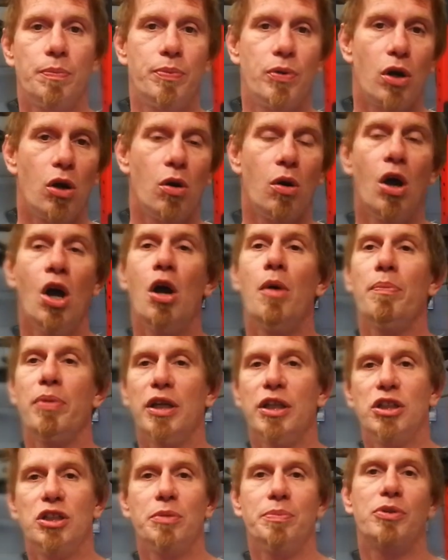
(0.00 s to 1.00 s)
Pro.
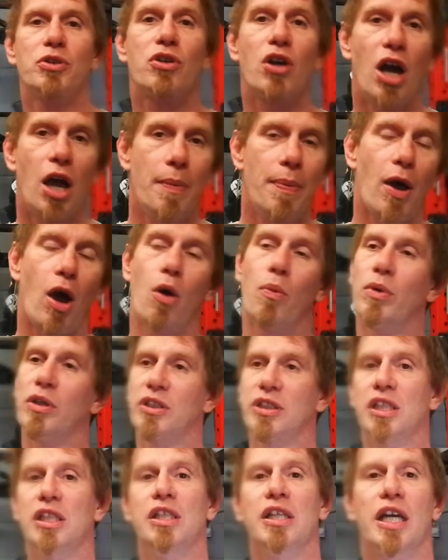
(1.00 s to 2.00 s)
Please subscribe, and we'll
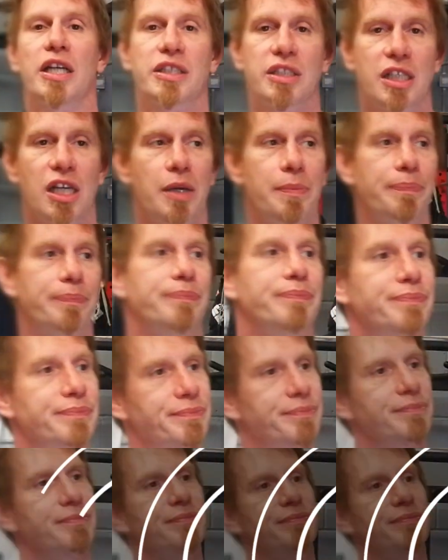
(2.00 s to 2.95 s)
see you next time.